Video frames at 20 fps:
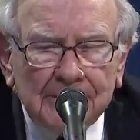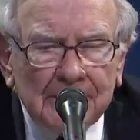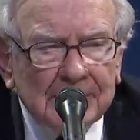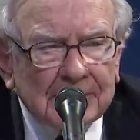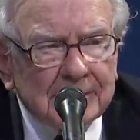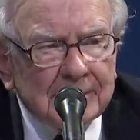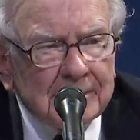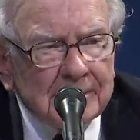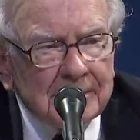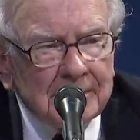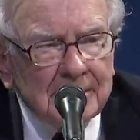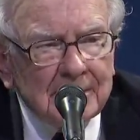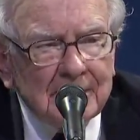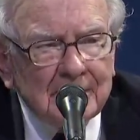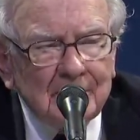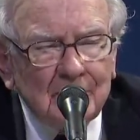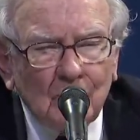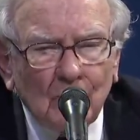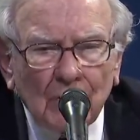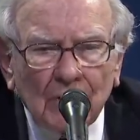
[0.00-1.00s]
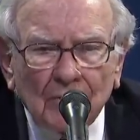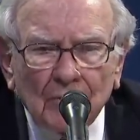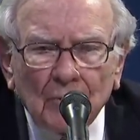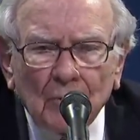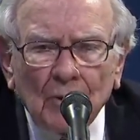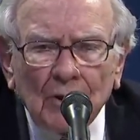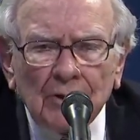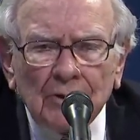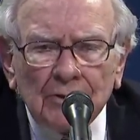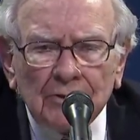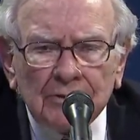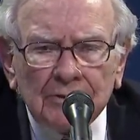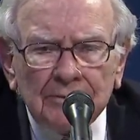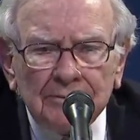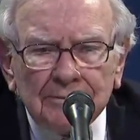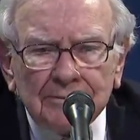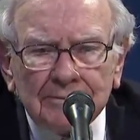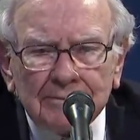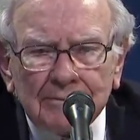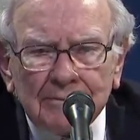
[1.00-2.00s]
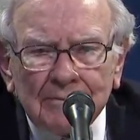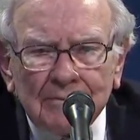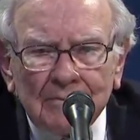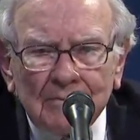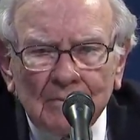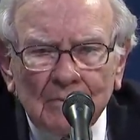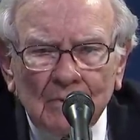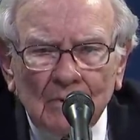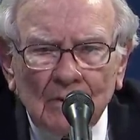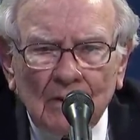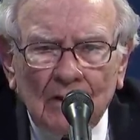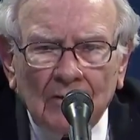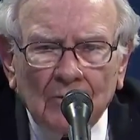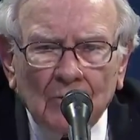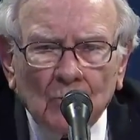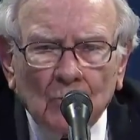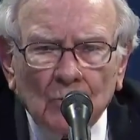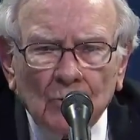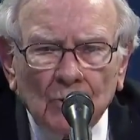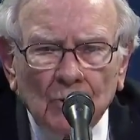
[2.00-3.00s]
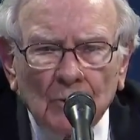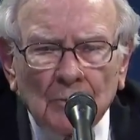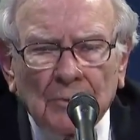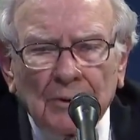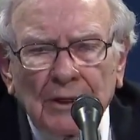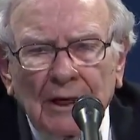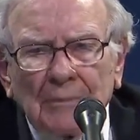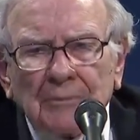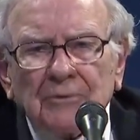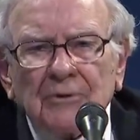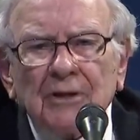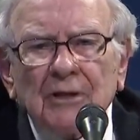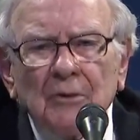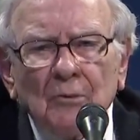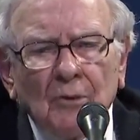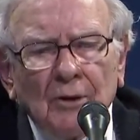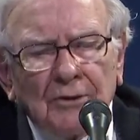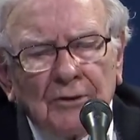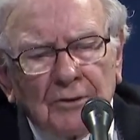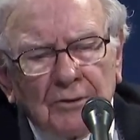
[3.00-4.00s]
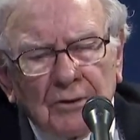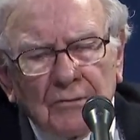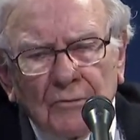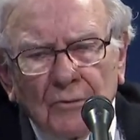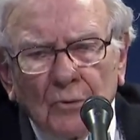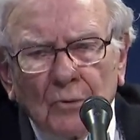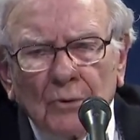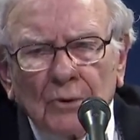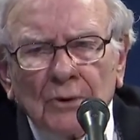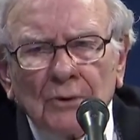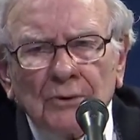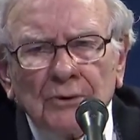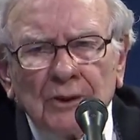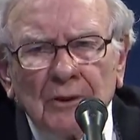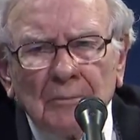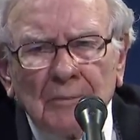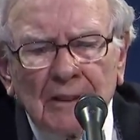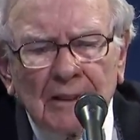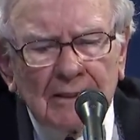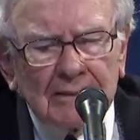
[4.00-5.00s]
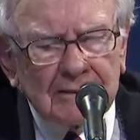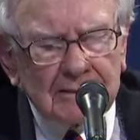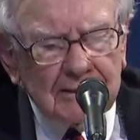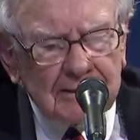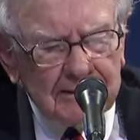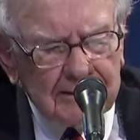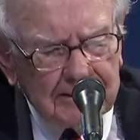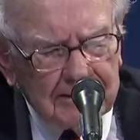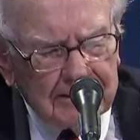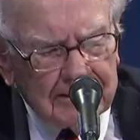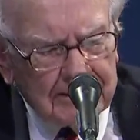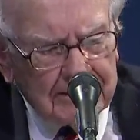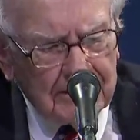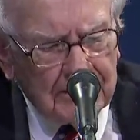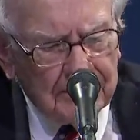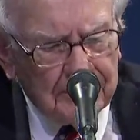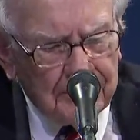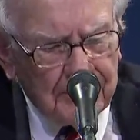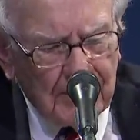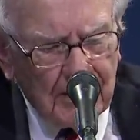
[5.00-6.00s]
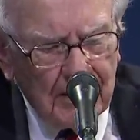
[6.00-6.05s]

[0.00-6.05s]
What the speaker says: is one of the wonders of the world, perhaps the wonder of the world in many senses. So